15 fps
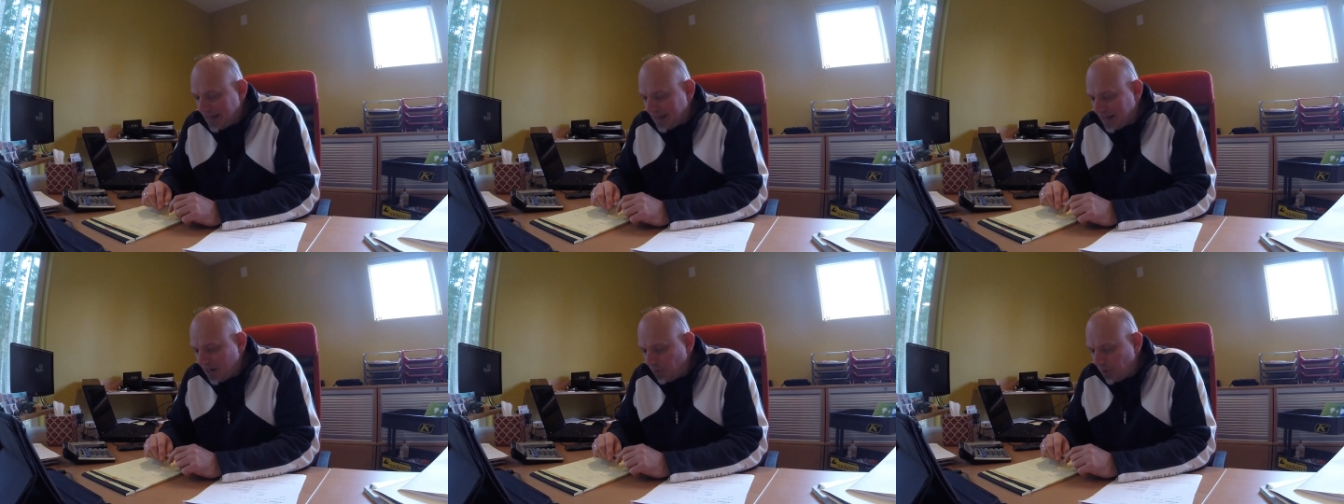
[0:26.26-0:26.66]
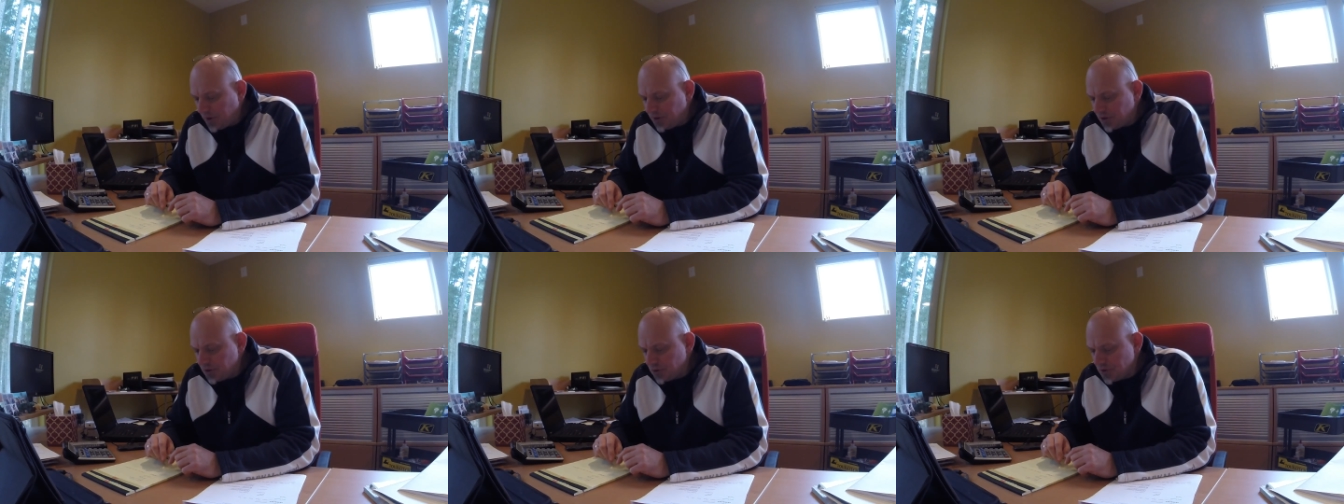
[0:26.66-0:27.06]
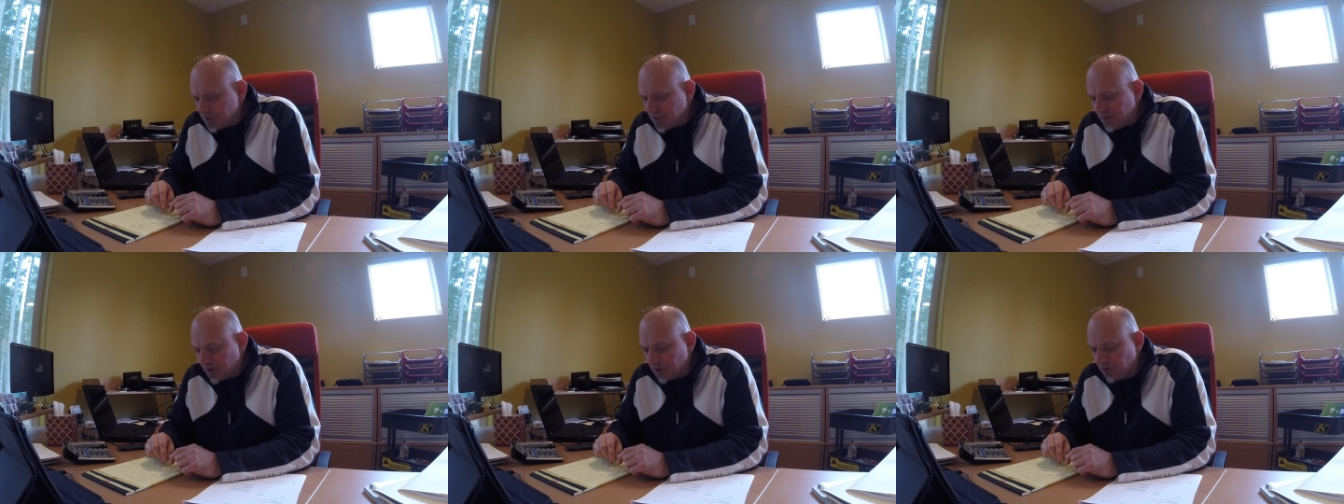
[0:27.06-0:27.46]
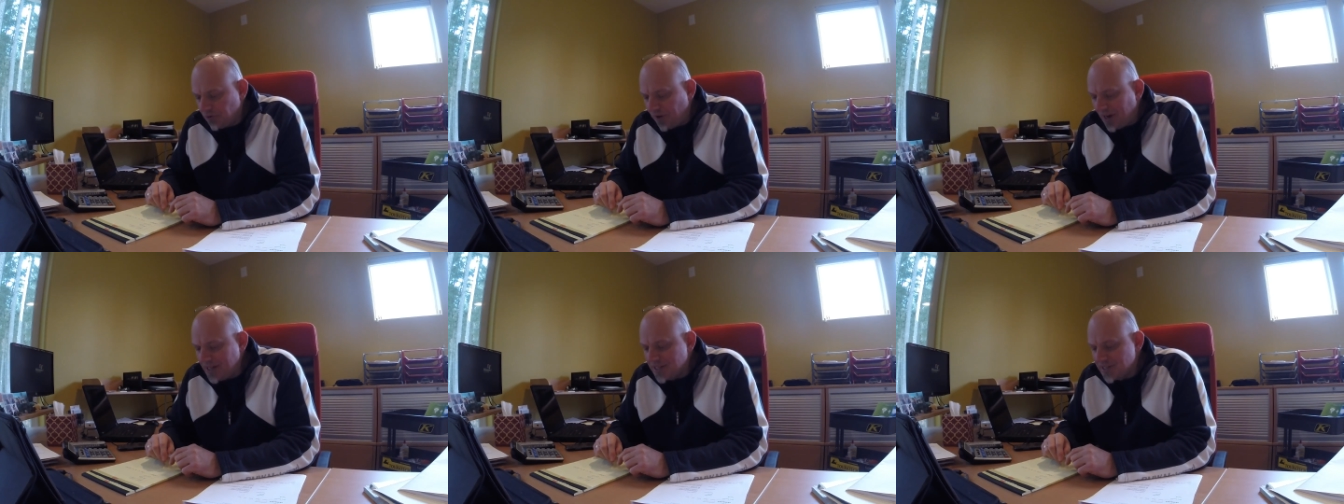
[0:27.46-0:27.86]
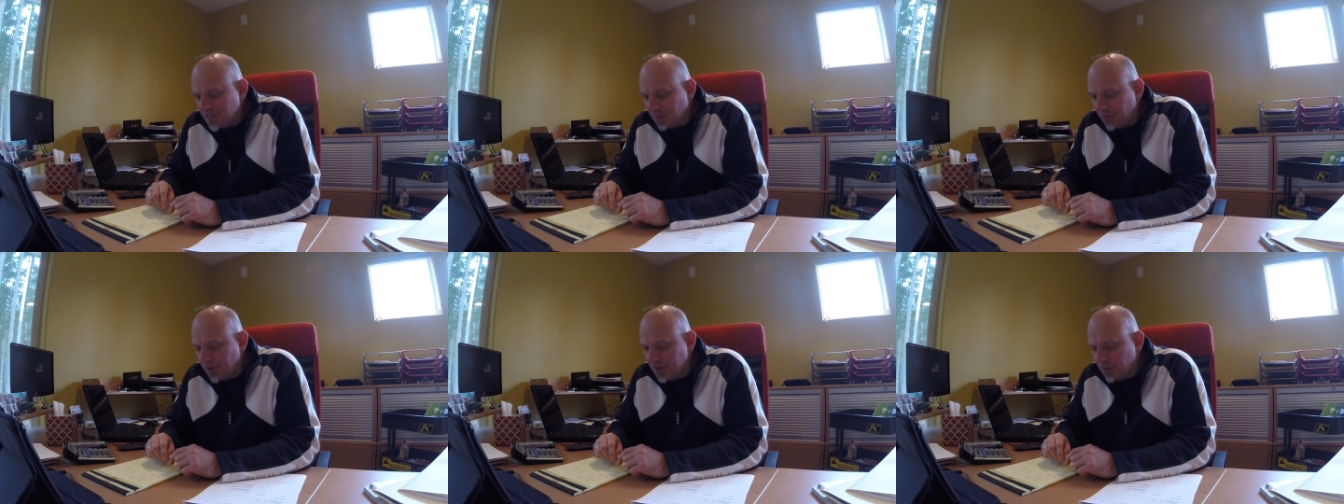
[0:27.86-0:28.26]
And I wanted to see if I could find
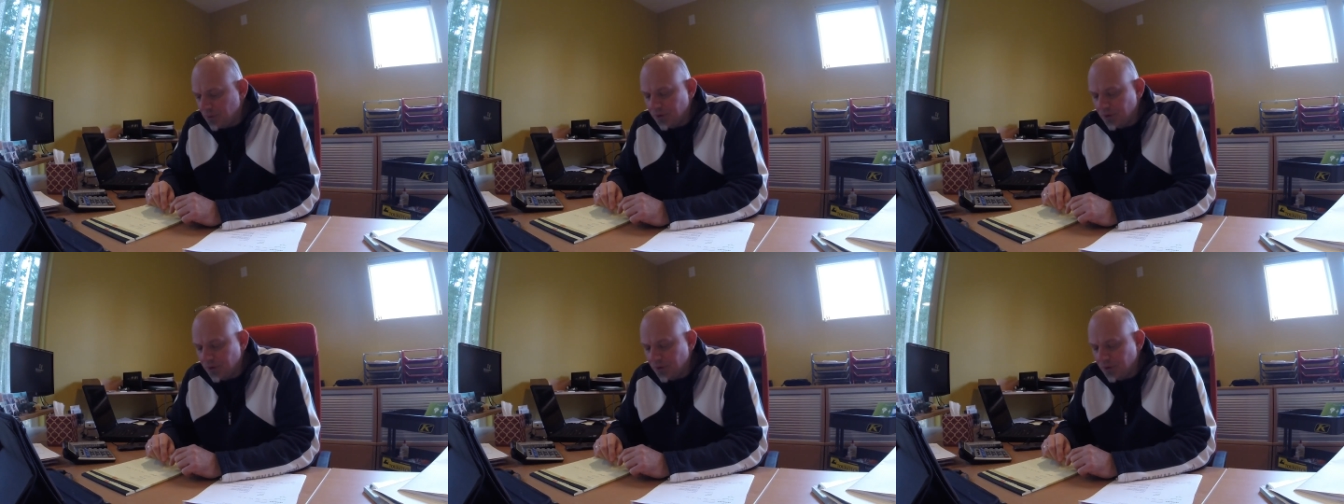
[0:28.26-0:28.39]
something